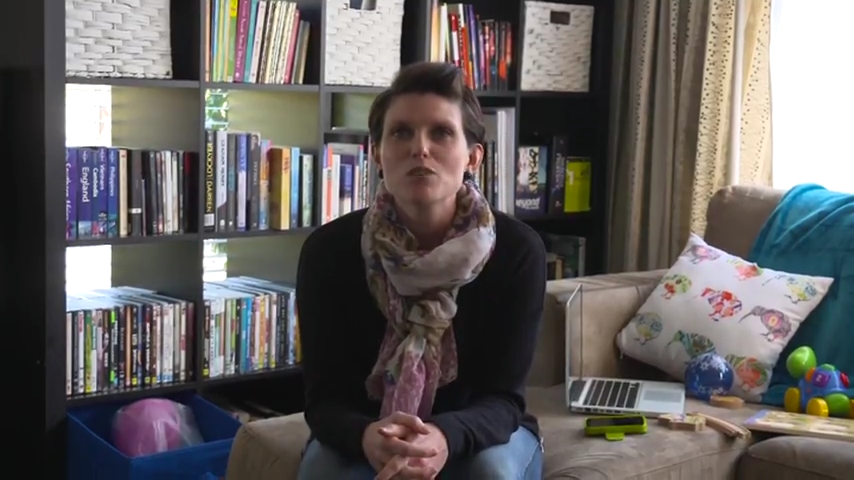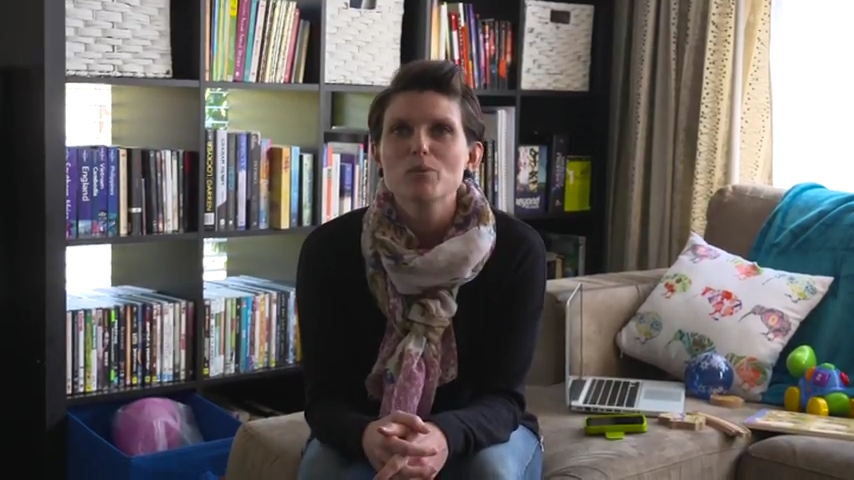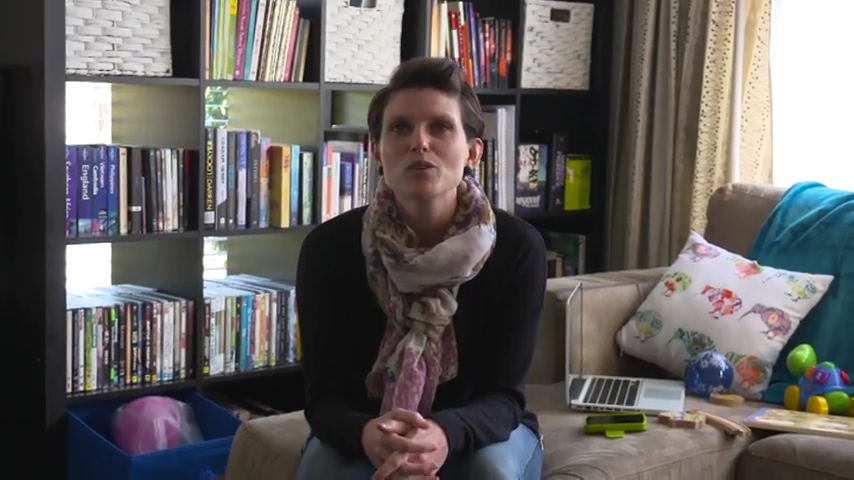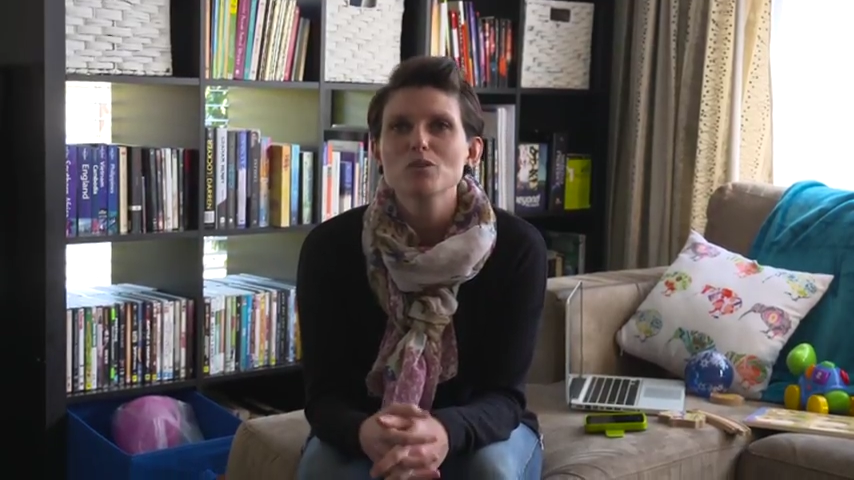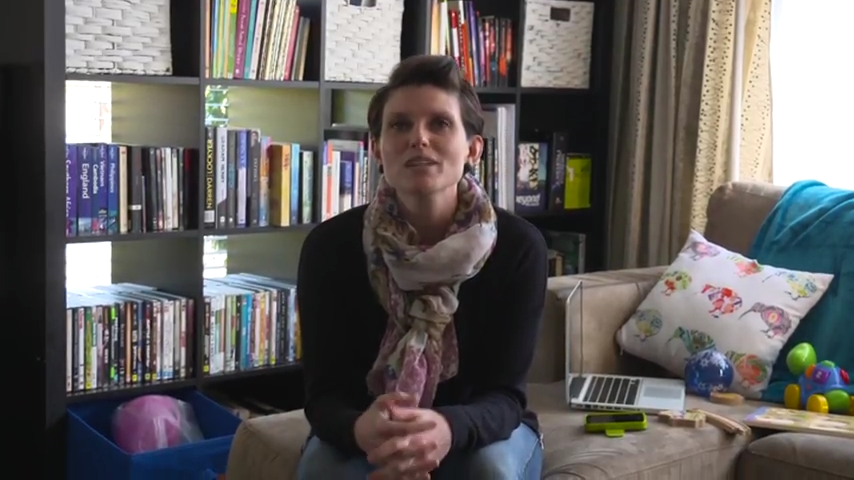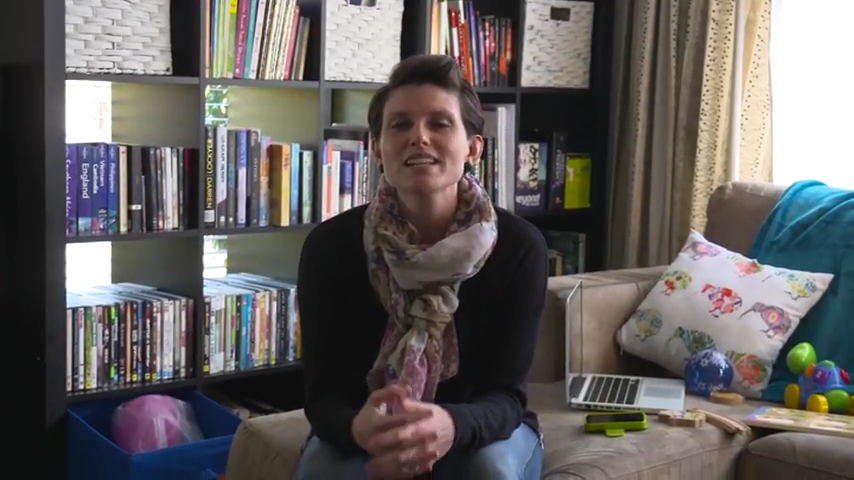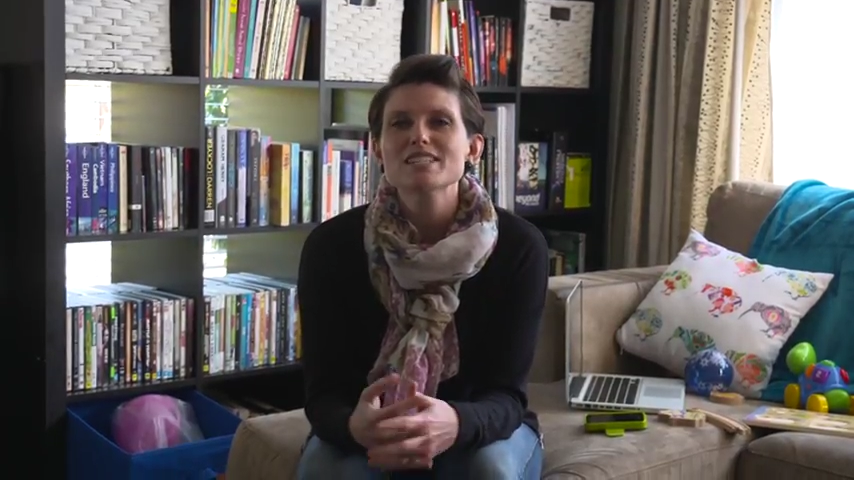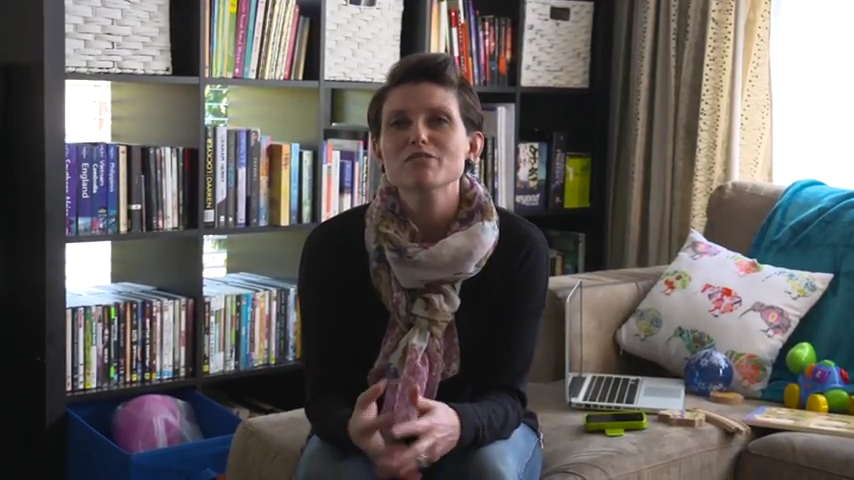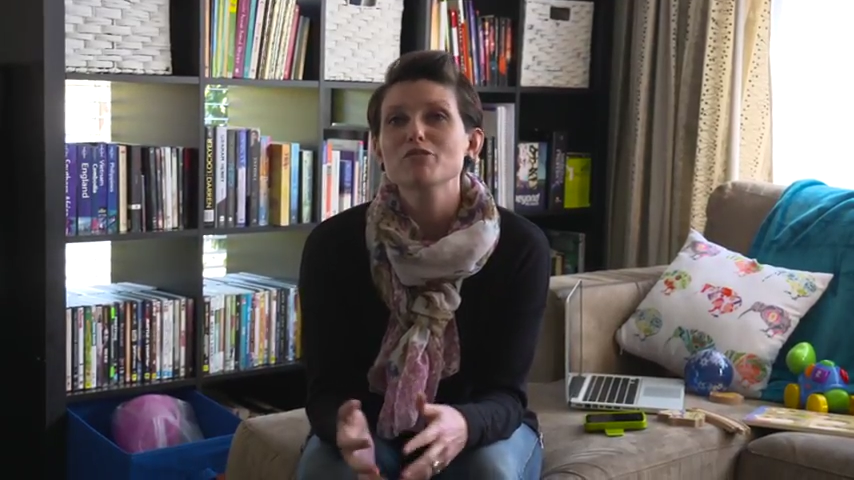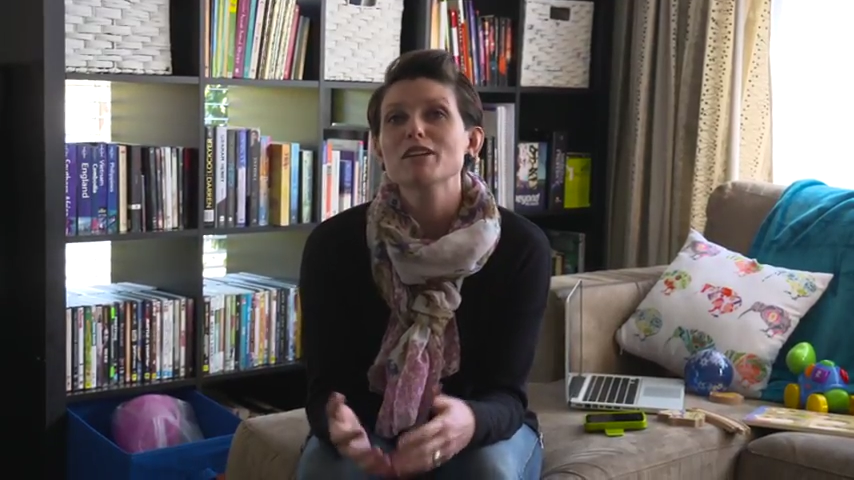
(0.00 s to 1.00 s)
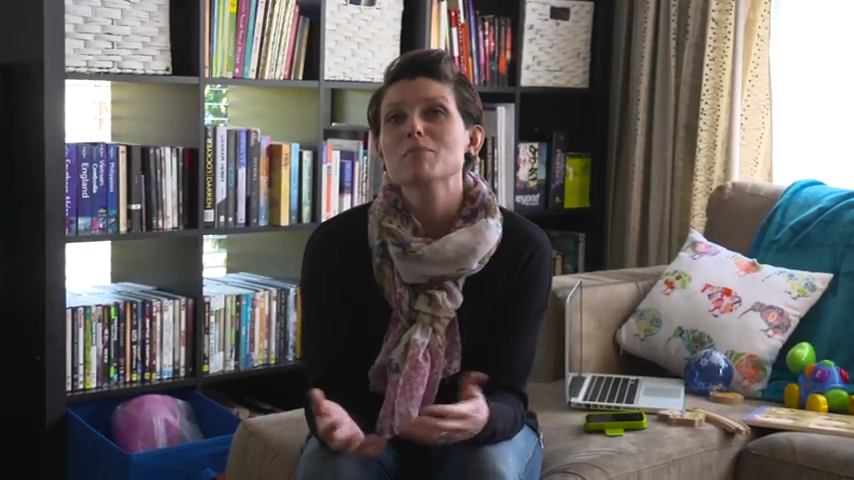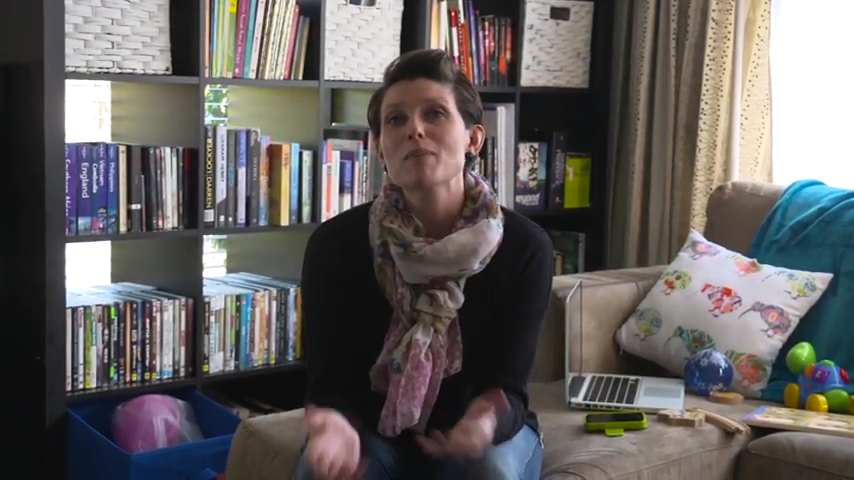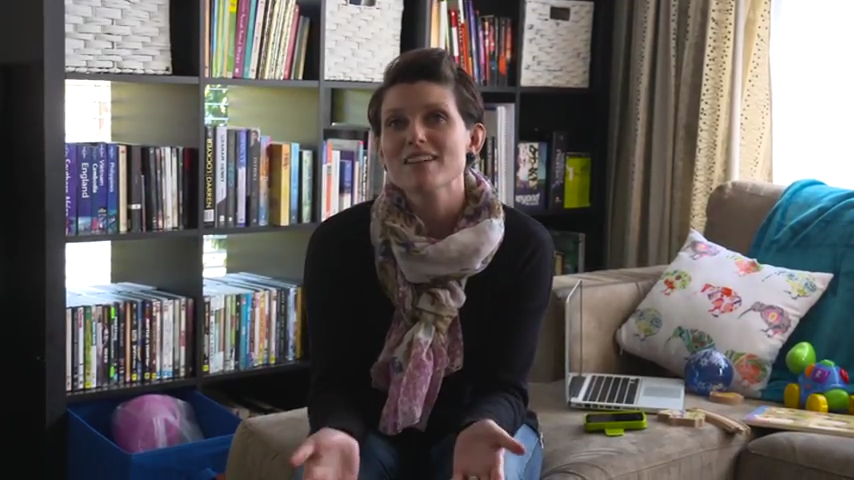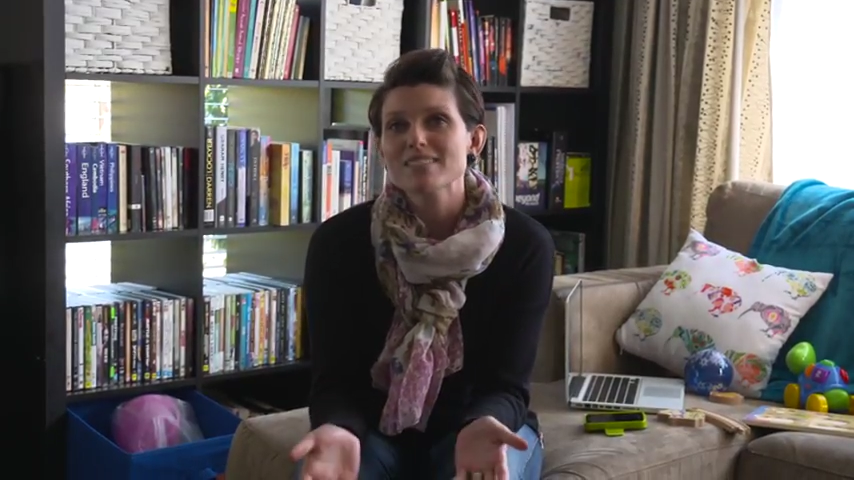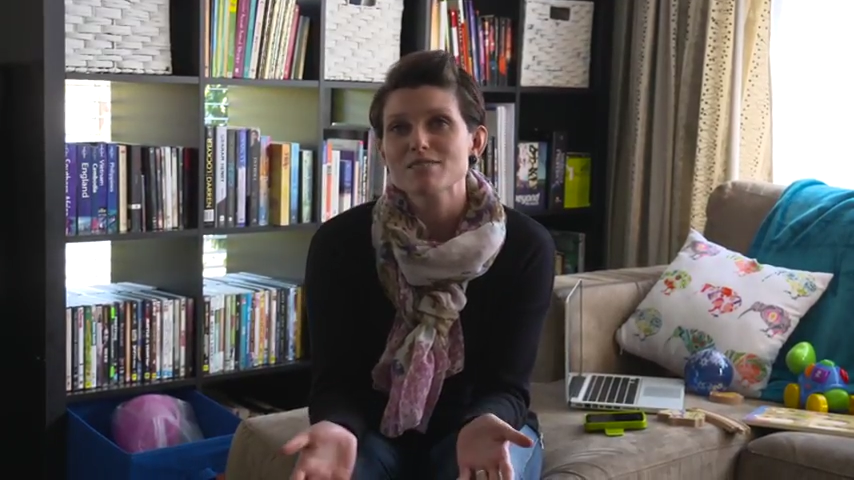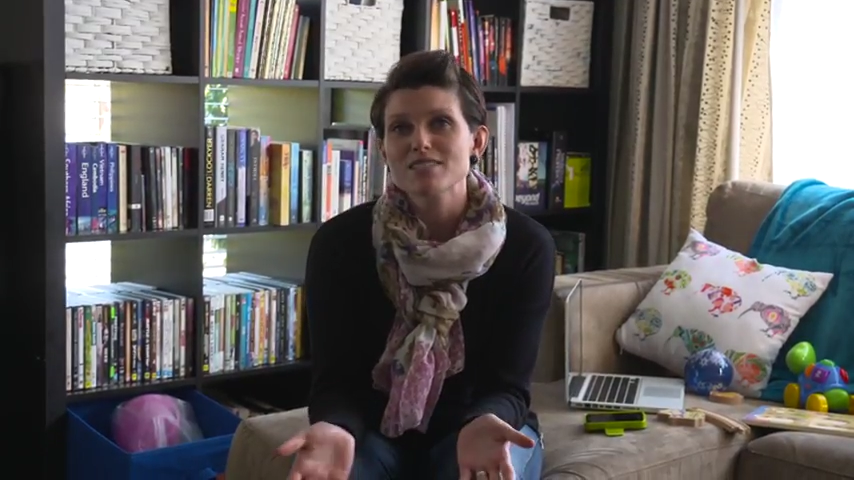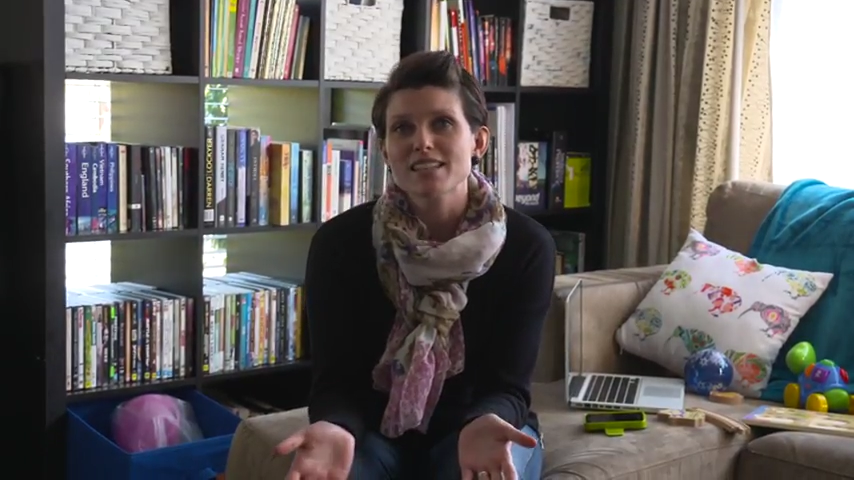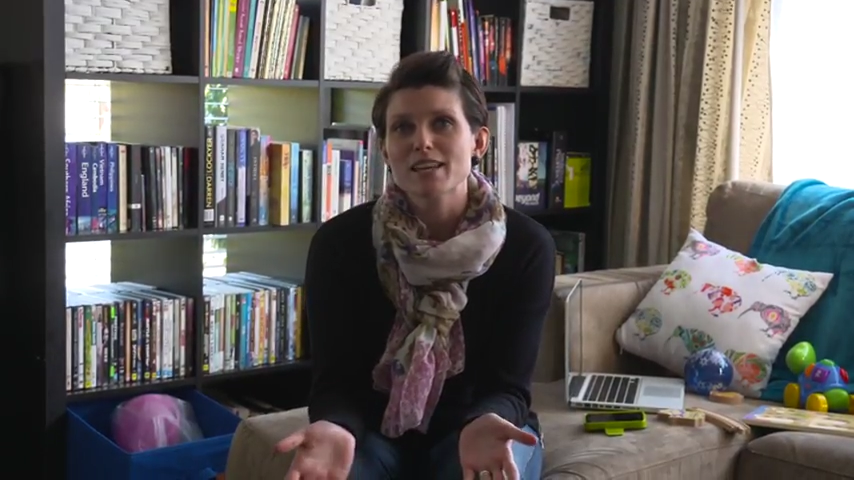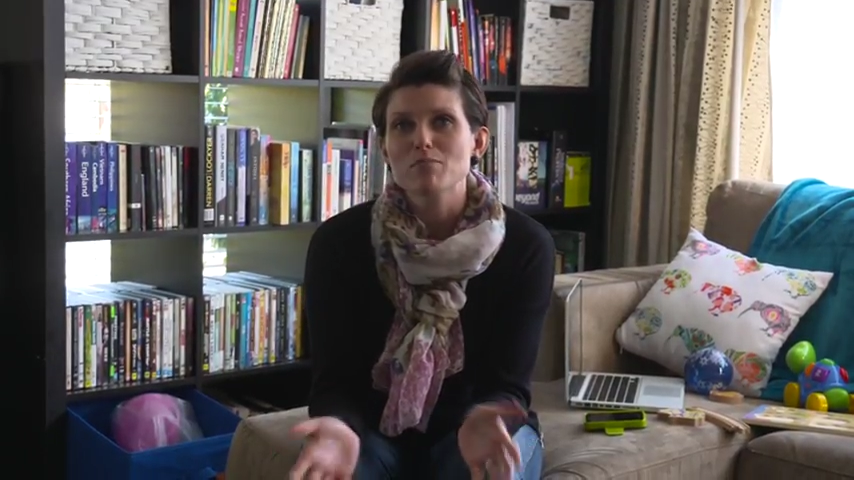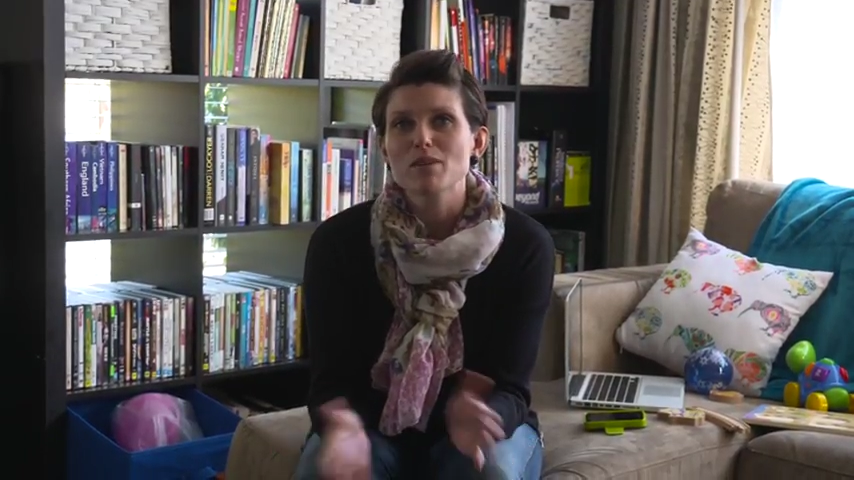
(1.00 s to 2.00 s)
We all need differing amounts of
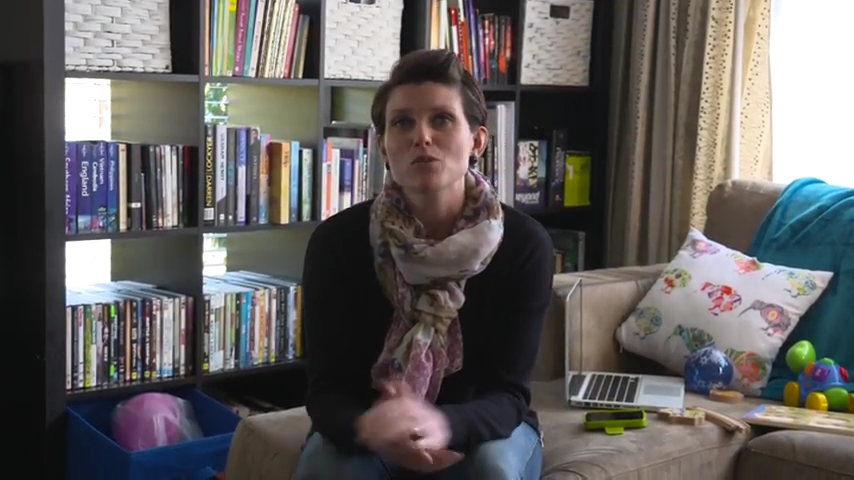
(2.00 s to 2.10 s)
sleep